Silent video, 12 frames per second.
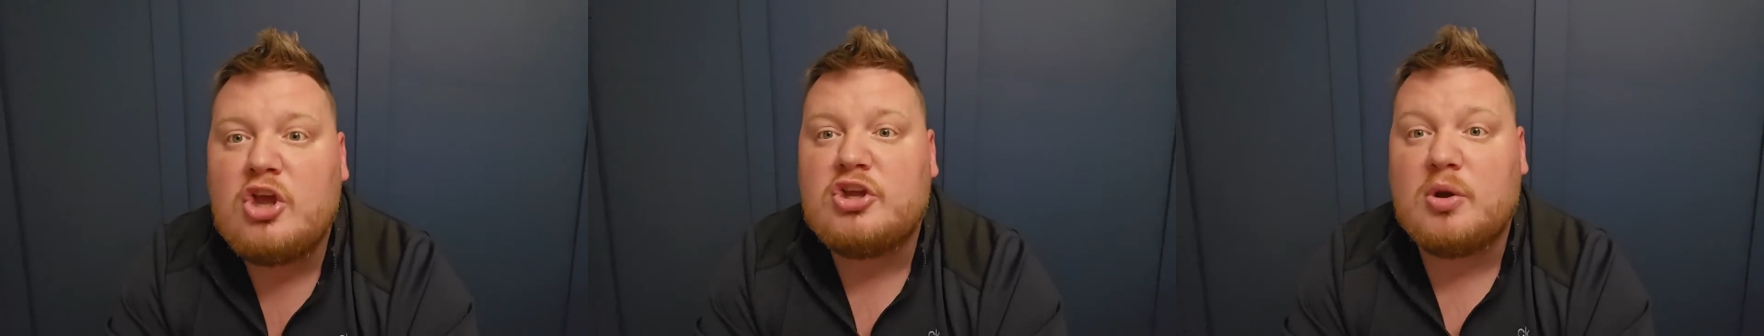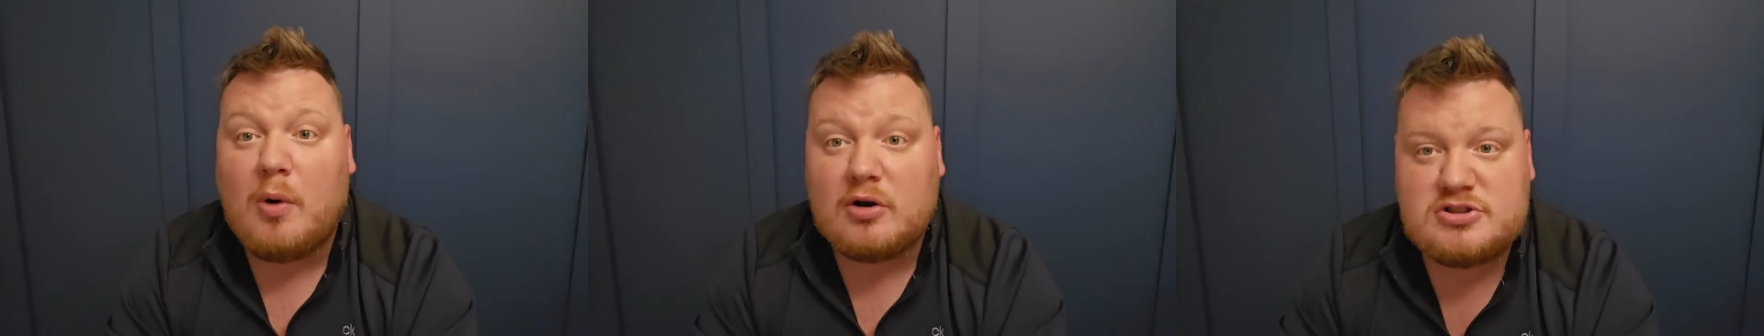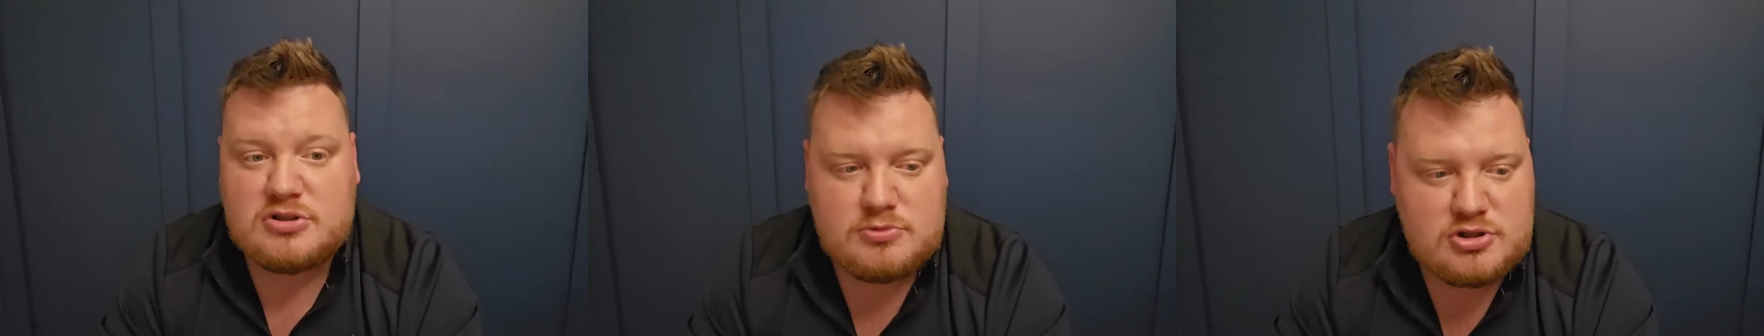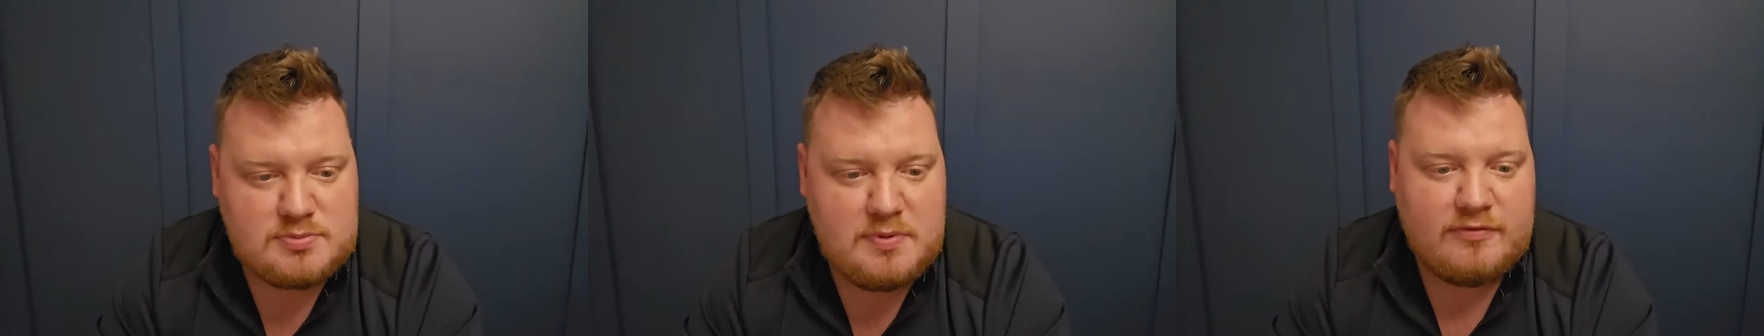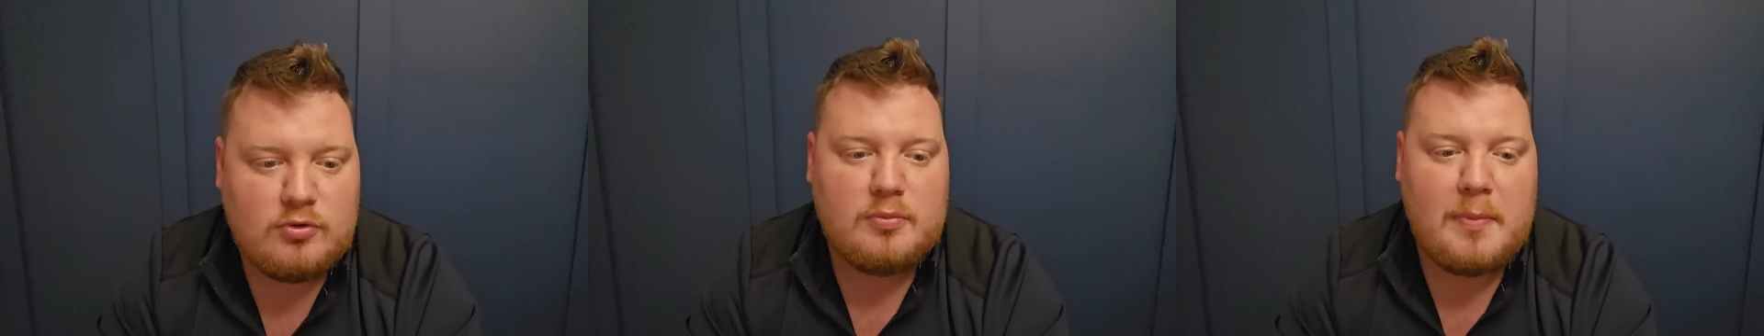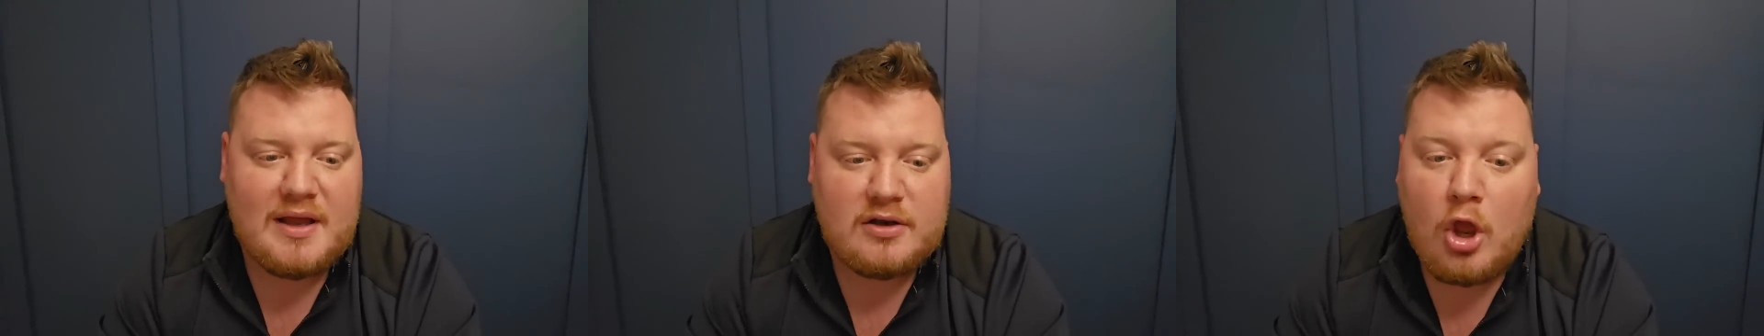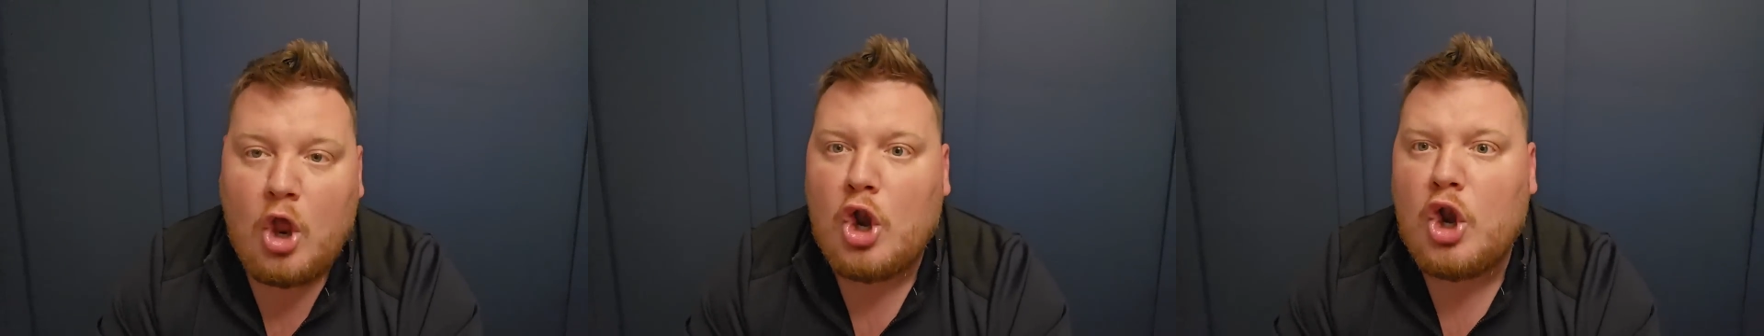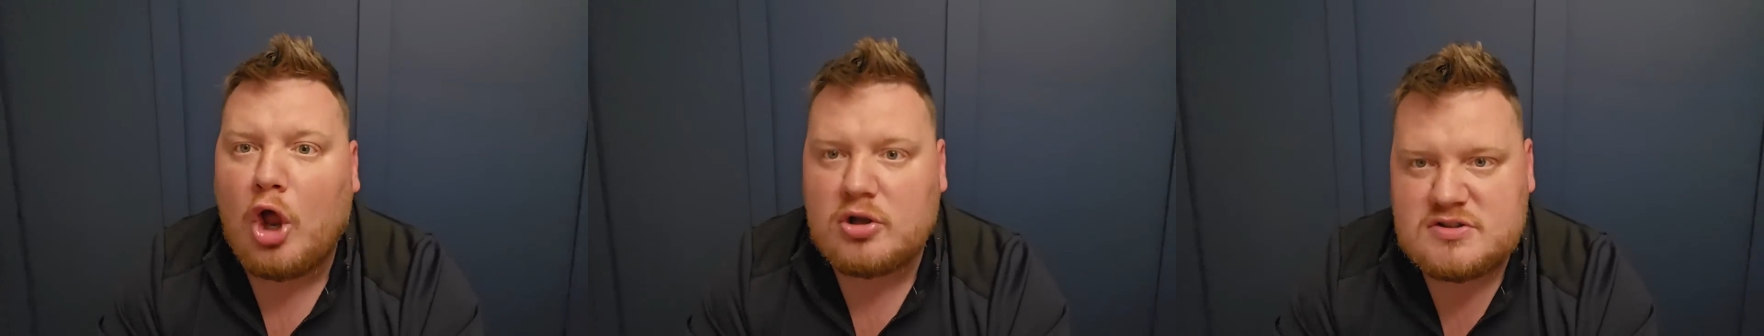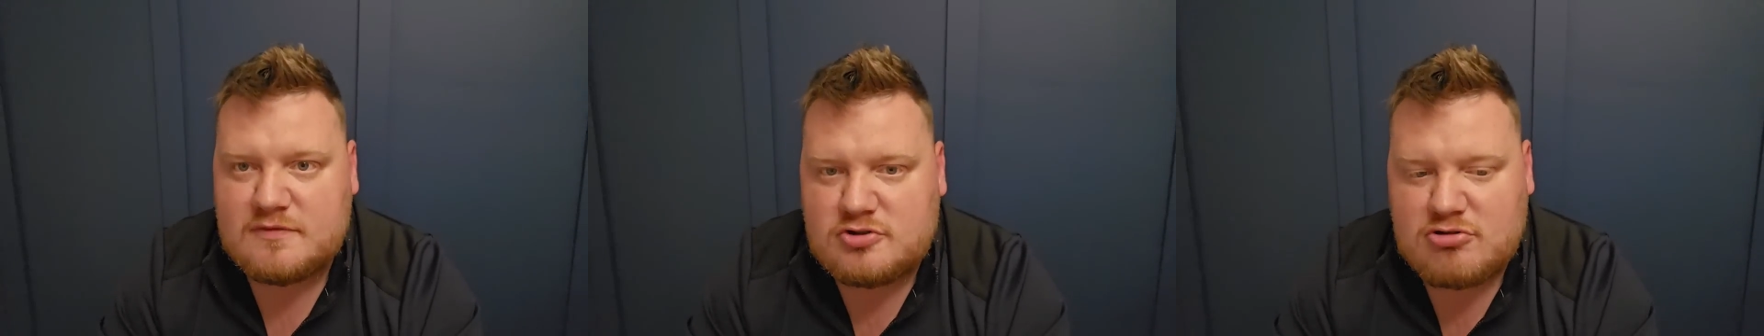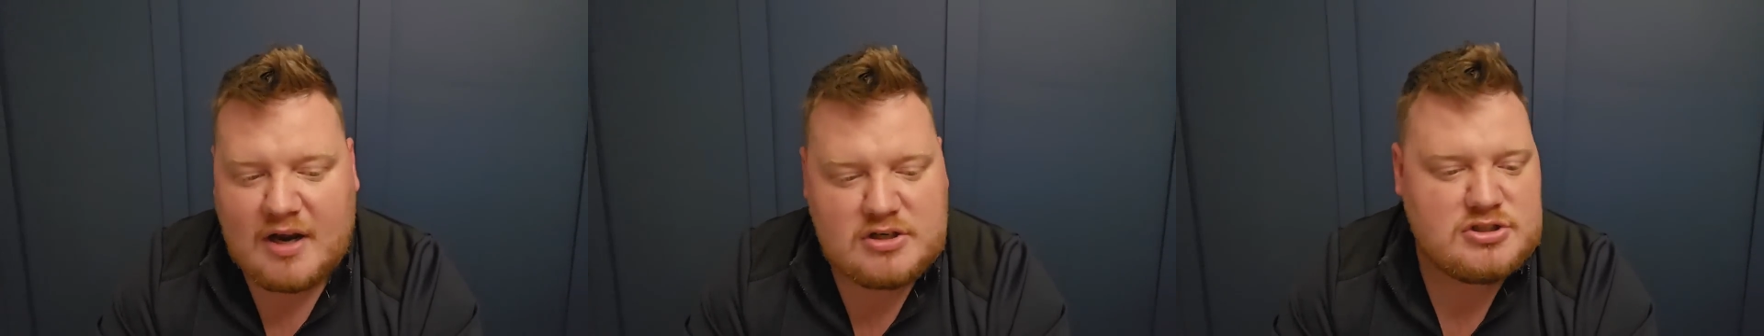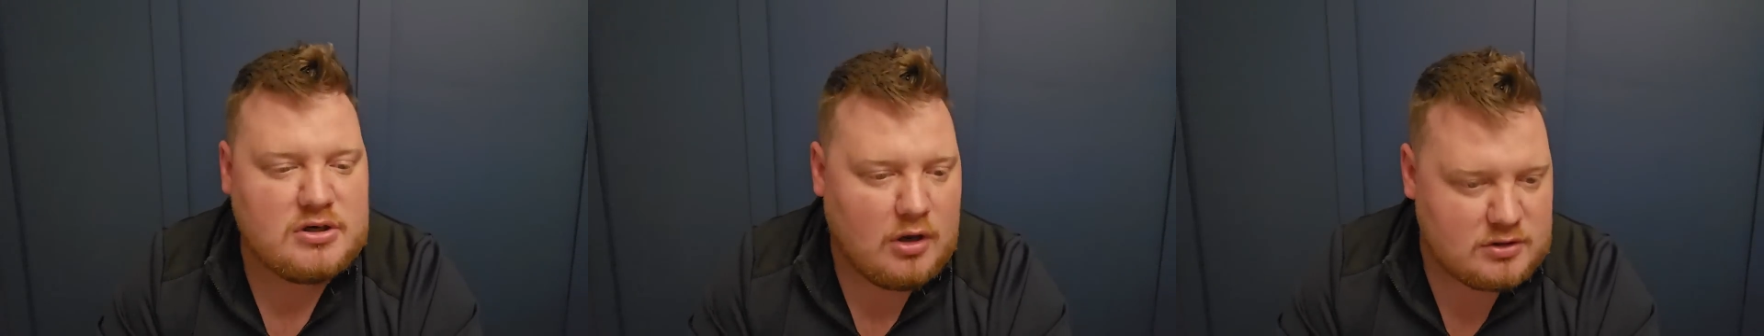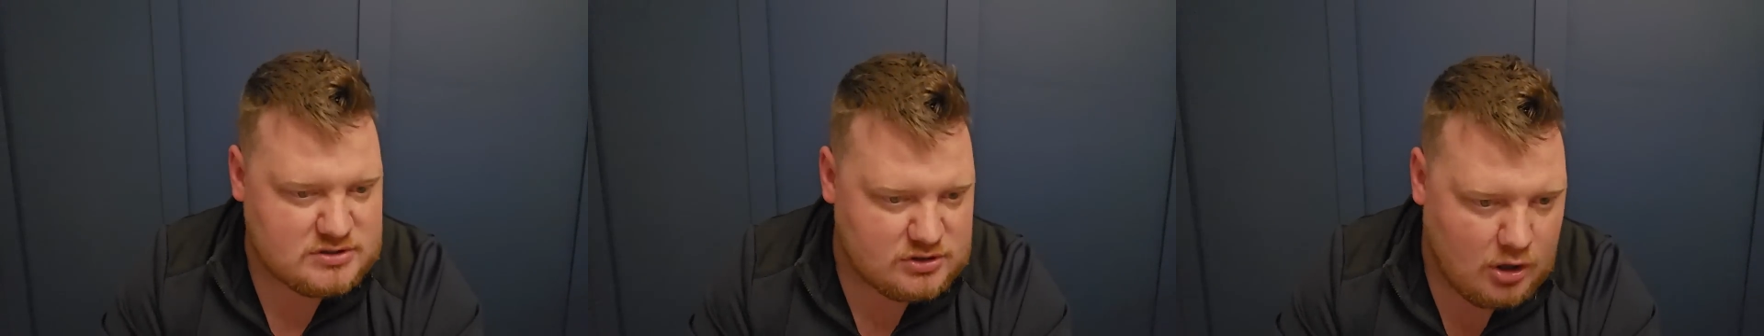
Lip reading: You watch them just before bed. Lots of traction, lots of